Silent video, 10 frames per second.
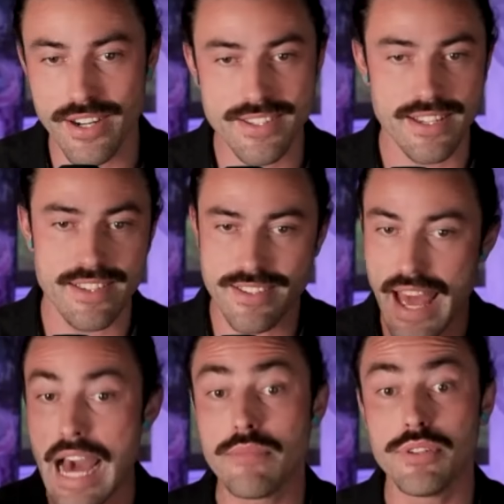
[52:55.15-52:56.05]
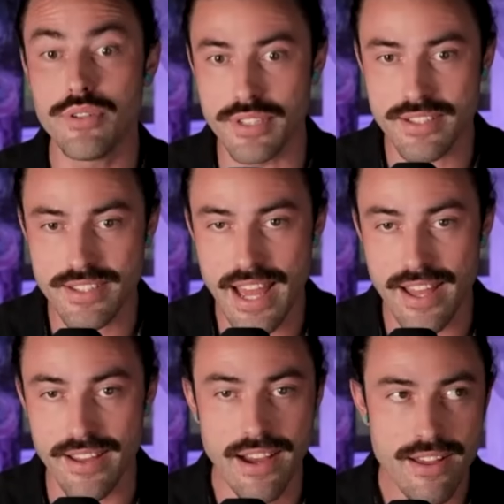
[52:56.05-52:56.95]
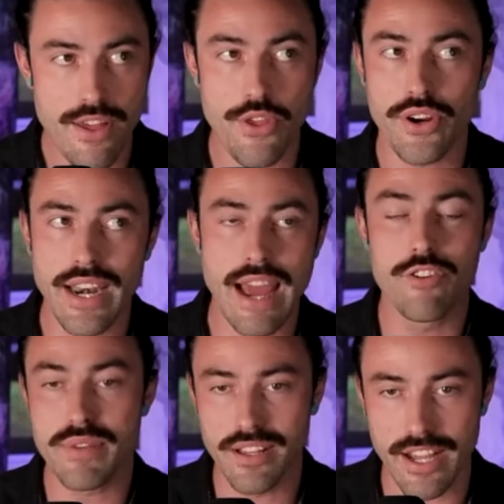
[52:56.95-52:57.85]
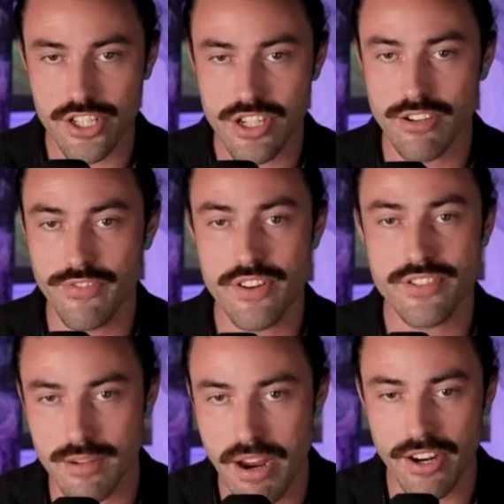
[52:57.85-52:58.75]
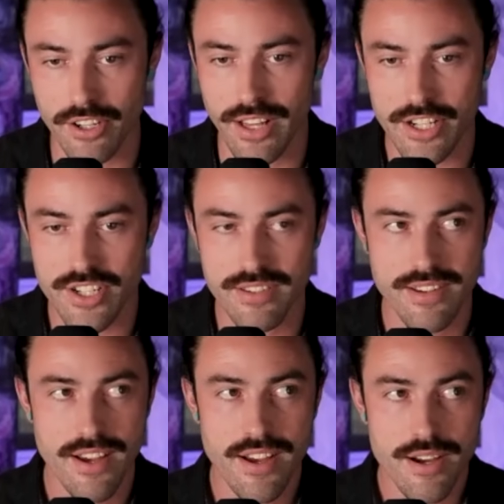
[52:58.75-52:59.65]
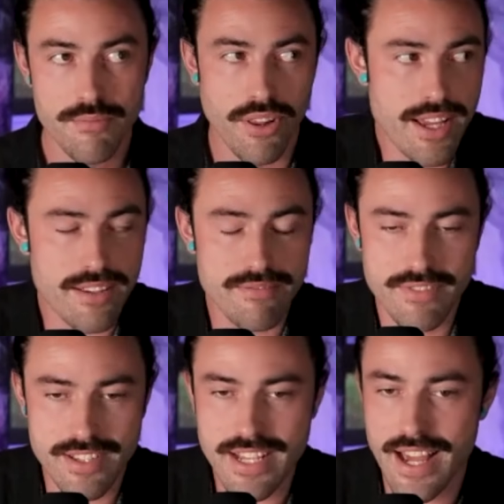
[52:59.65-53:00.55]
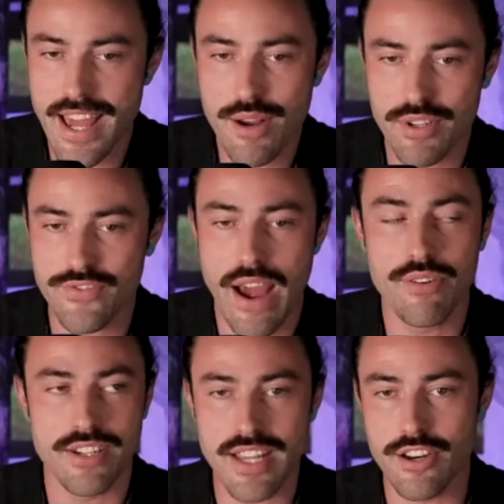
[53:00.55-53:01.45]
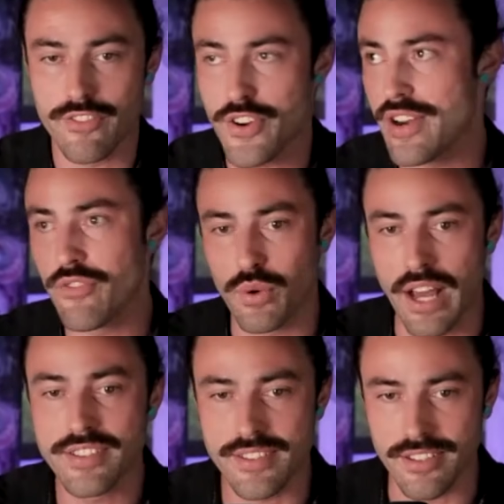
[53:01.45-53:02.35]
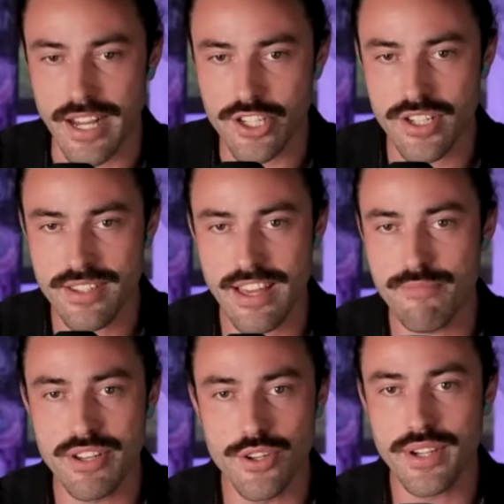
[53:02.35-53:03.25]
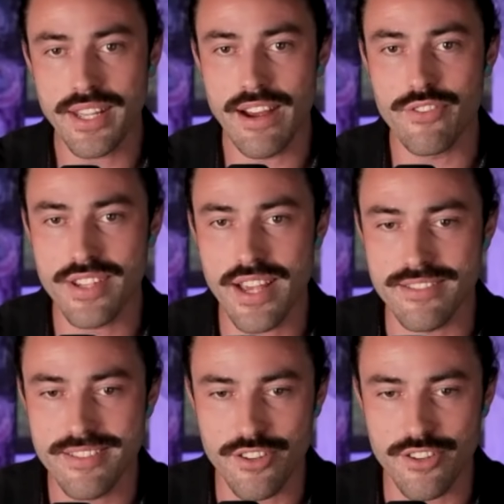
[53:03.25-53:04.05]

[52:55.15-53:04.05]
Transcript: And it's like this taboo to say that there could ever be election interference in American elections. But like the CIA was founded to interfere in everyone else's elections, and they've been doing it ever since.